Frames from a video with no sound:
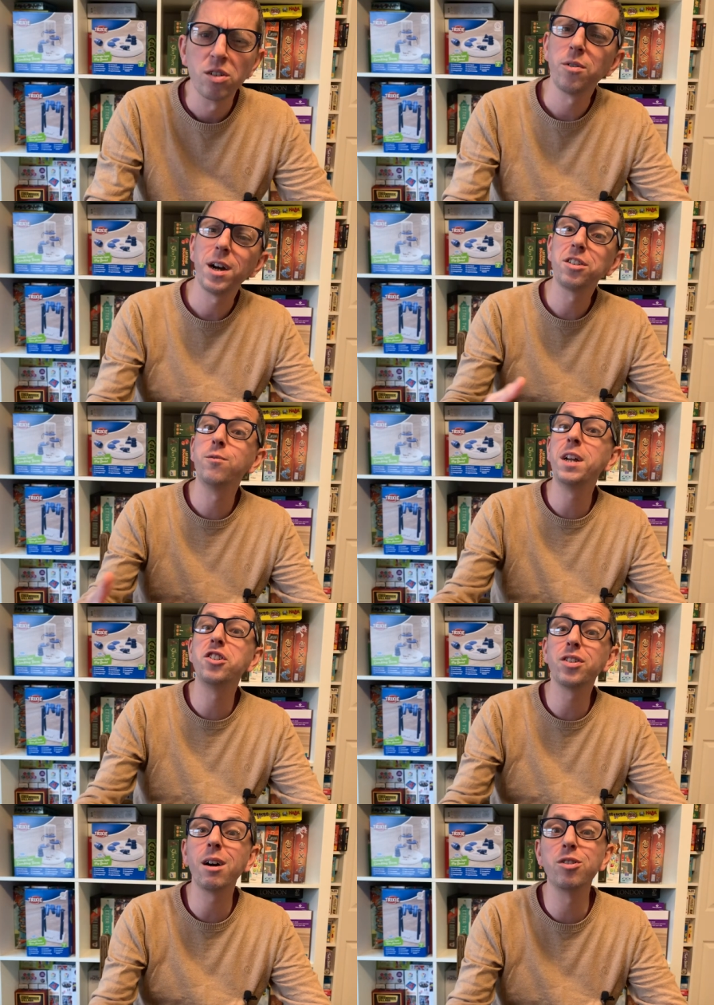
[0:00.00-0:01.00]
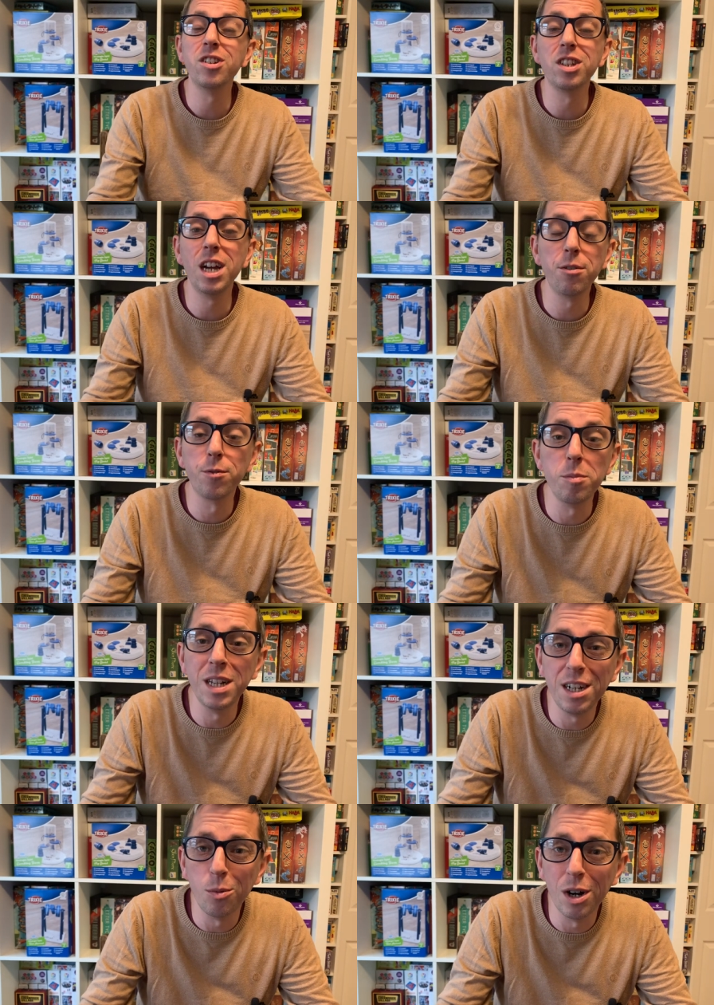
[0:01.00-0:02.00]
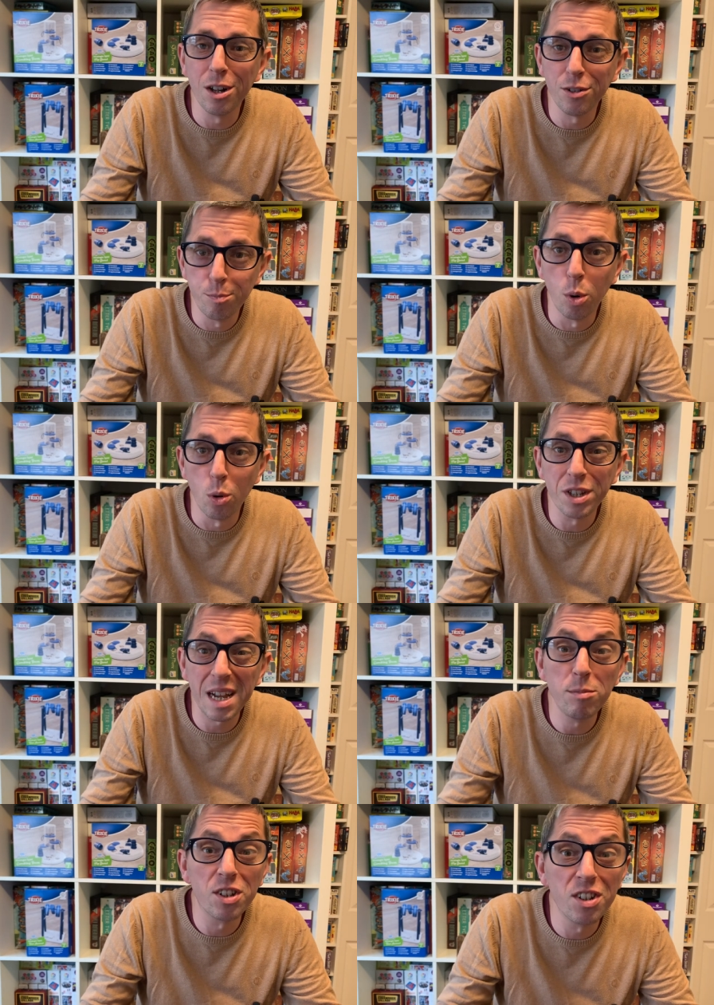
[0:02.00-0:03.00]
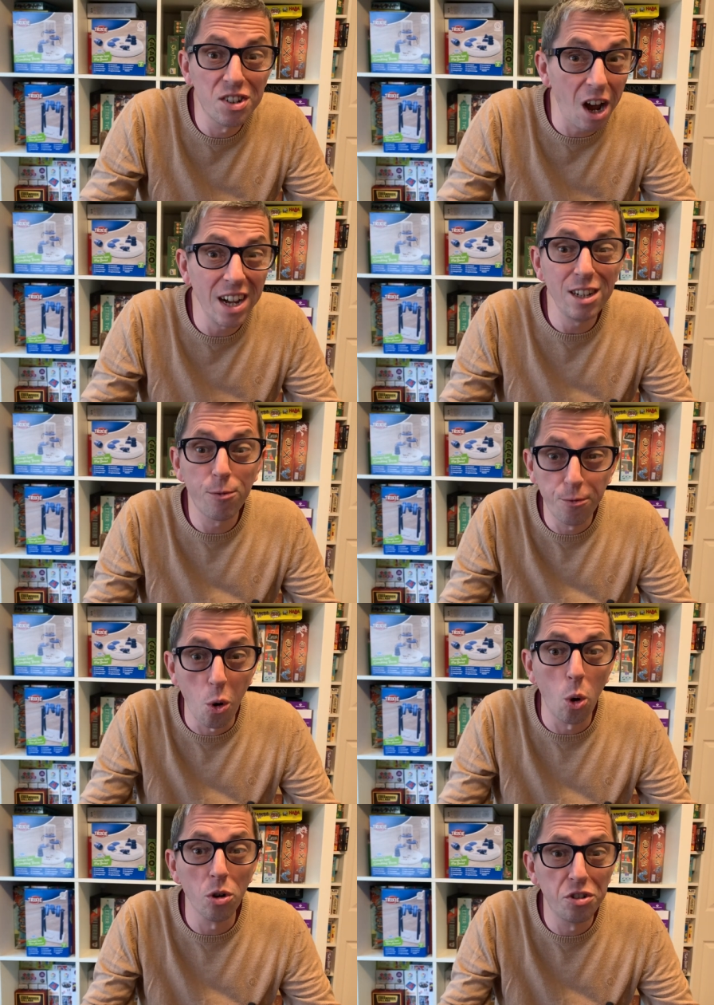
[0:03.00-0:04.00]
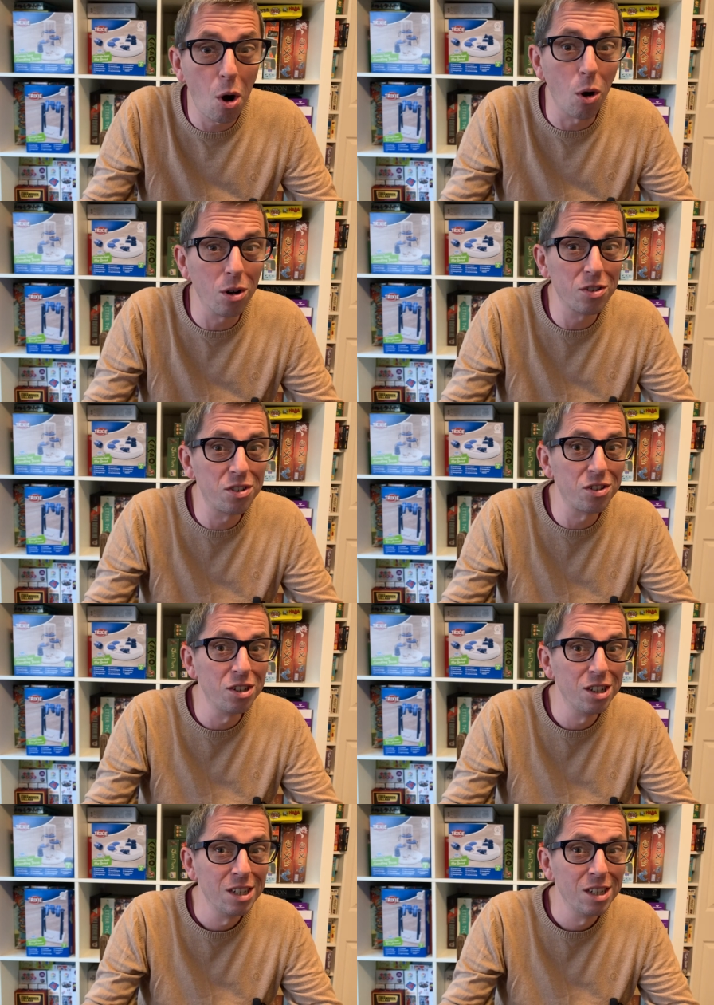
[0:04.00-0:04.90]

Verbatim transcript: So I've had to venture out into the unfamiliar world of board games designed for dogs.